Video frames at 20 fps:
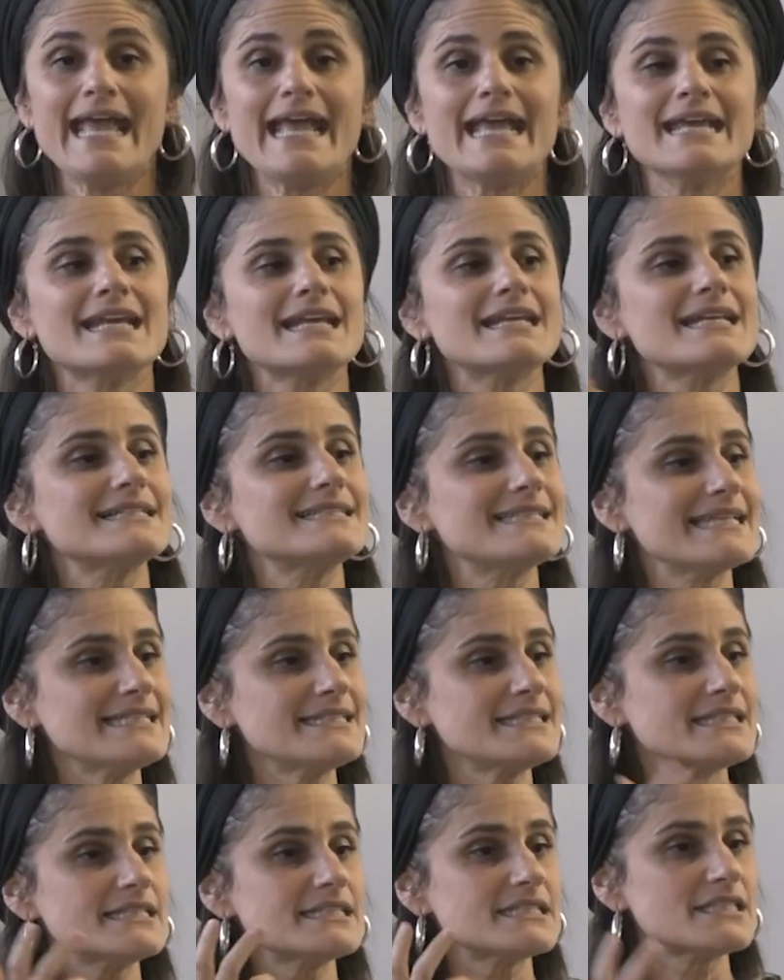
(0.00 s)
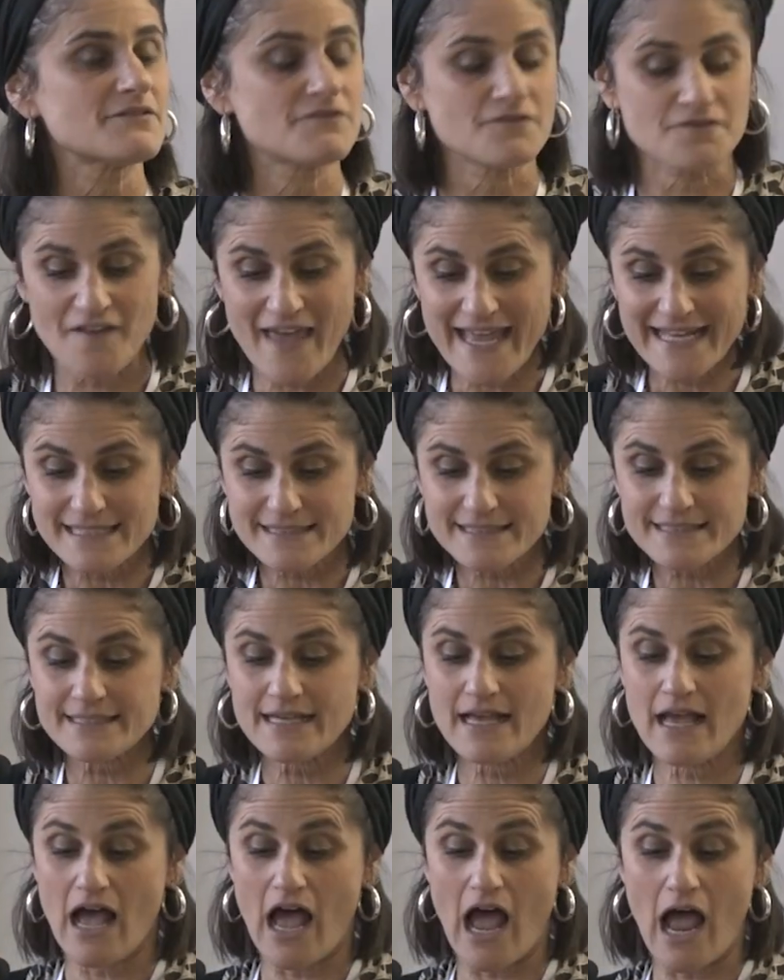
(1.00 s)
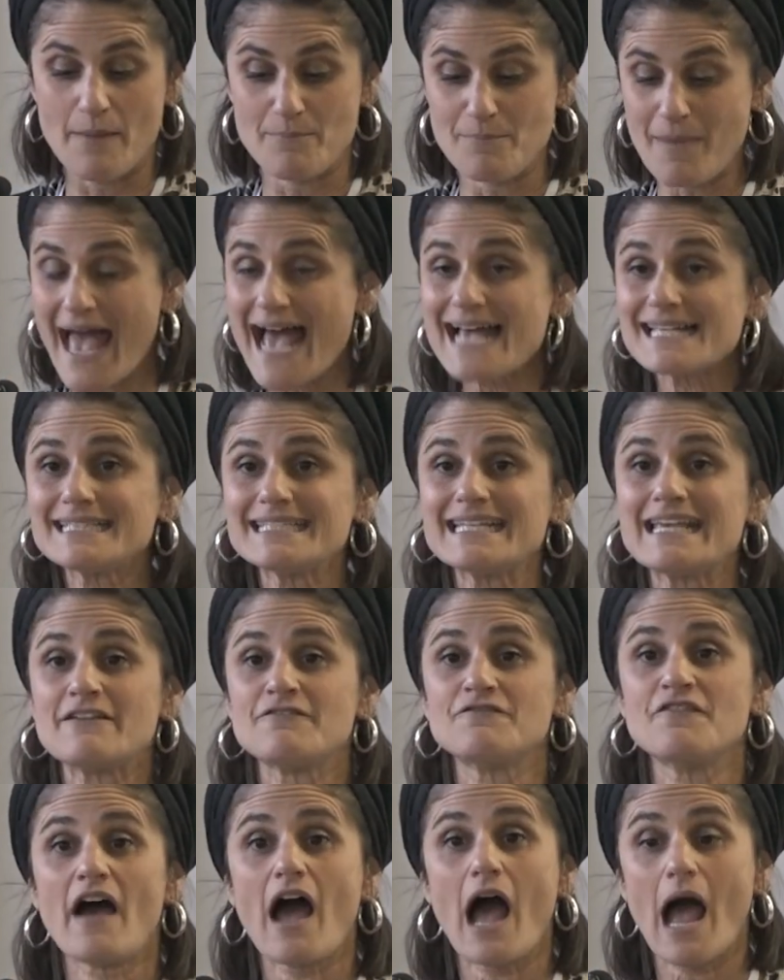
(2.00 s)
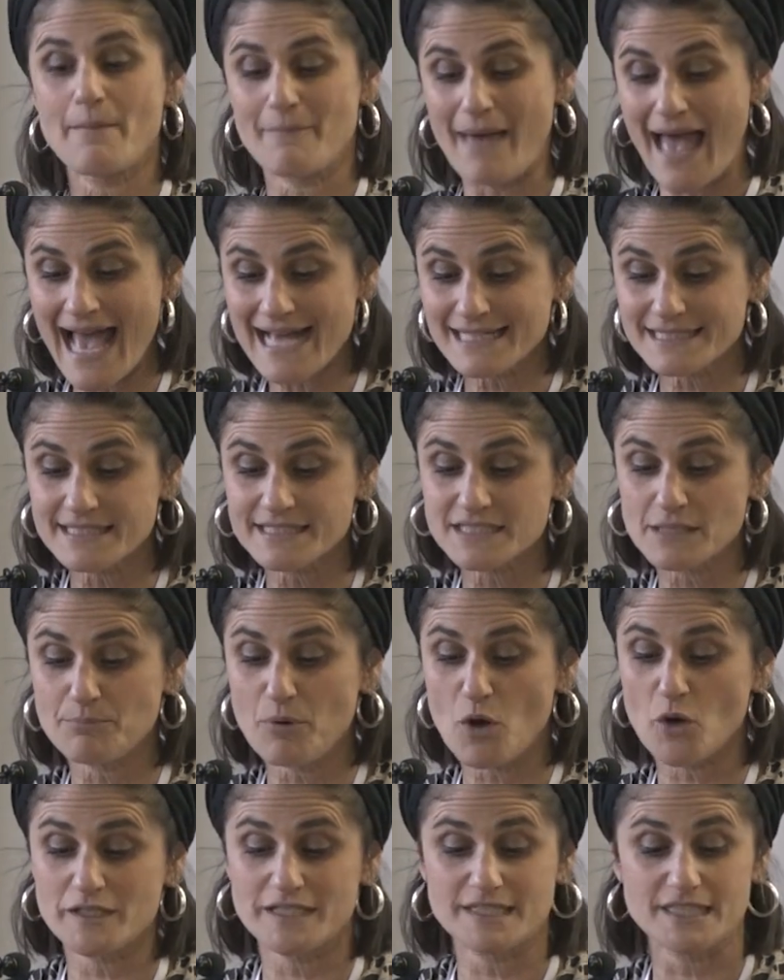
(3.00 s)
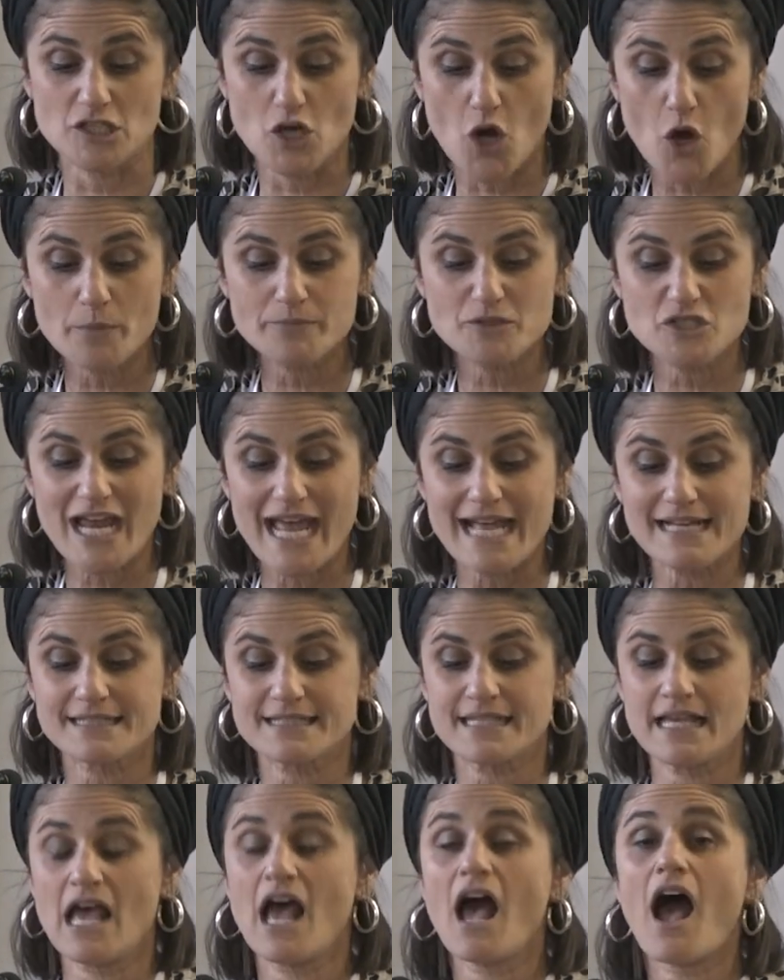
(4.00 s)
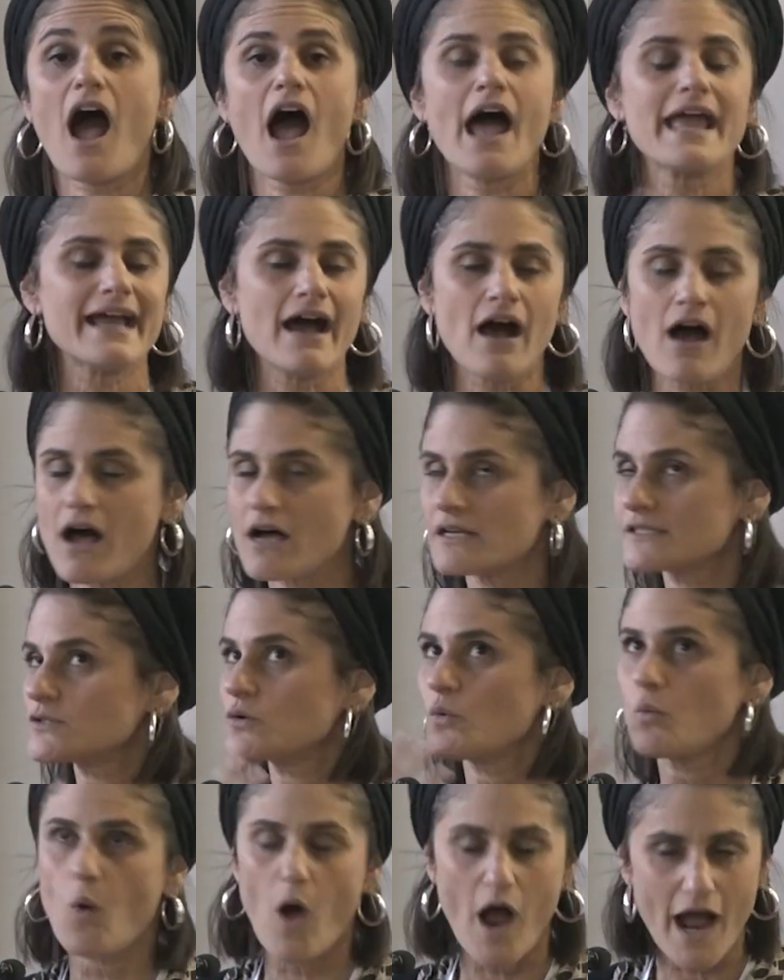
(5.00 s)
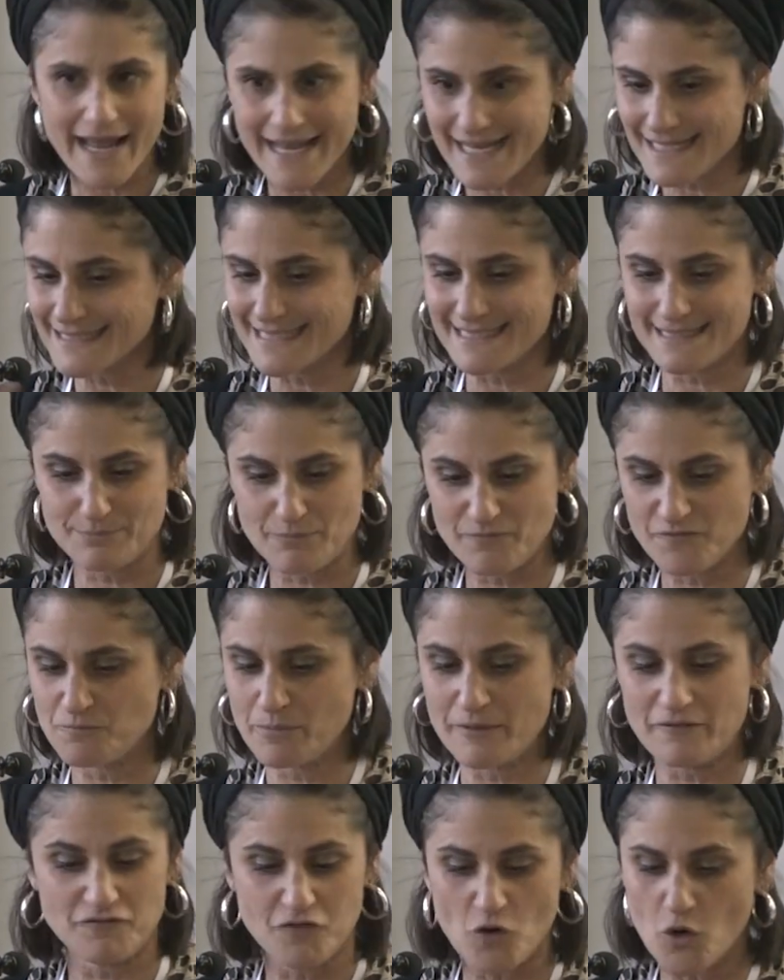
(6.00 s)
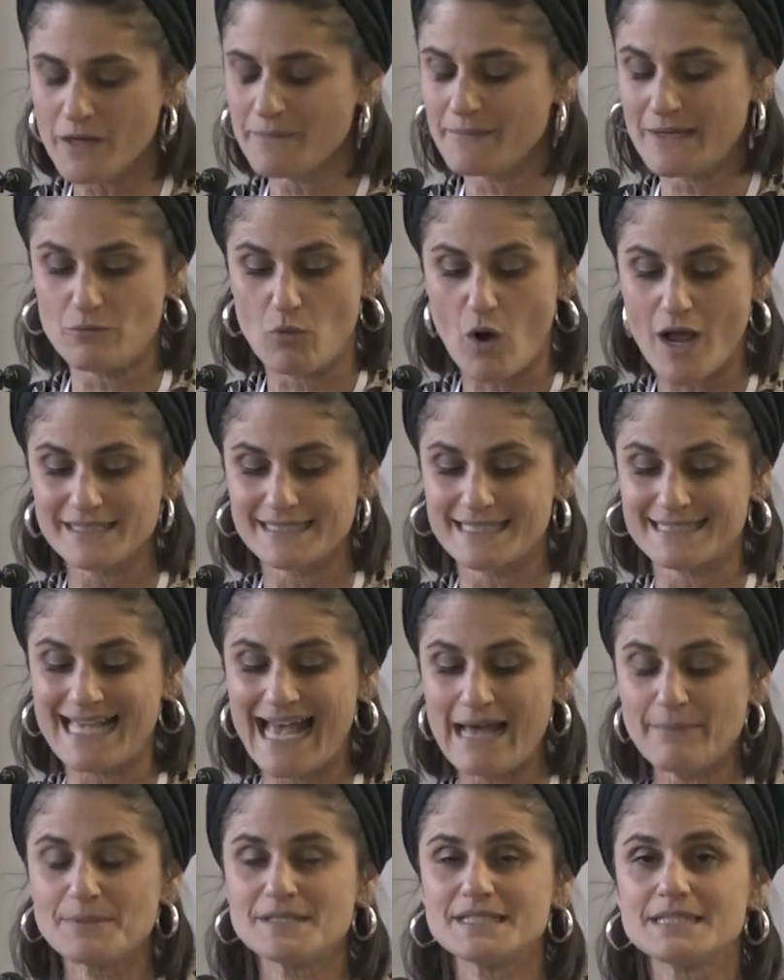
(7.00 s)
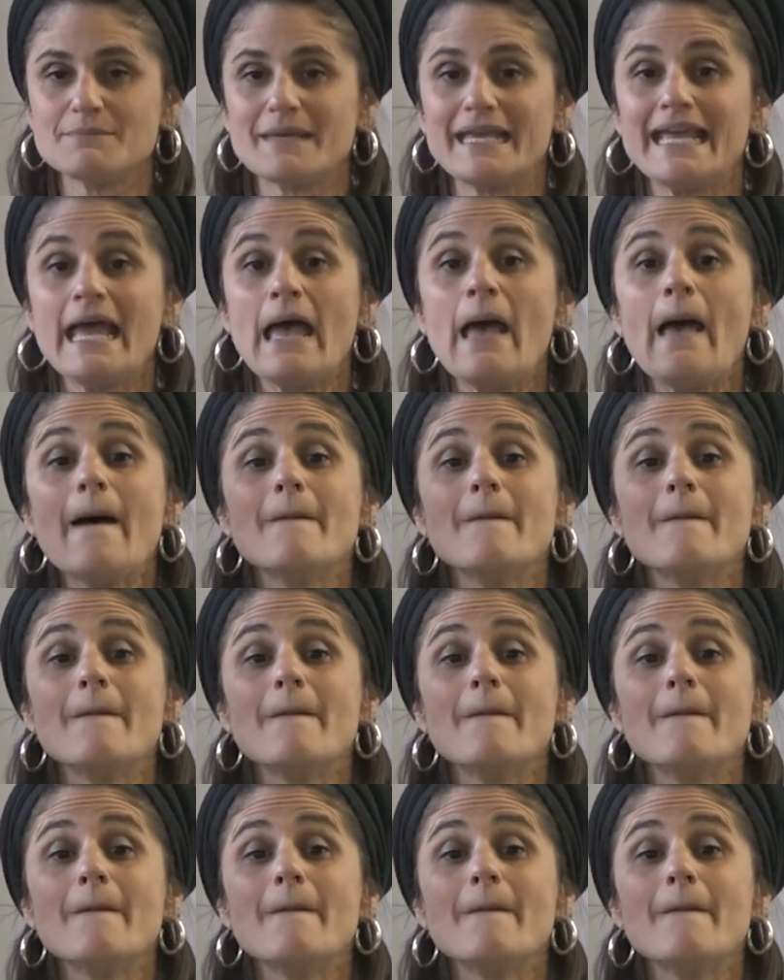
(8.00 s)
In an existence of fate, I'm passive, I'm acted upon as an object, I ask, why has this befallen me, why has this happened to me?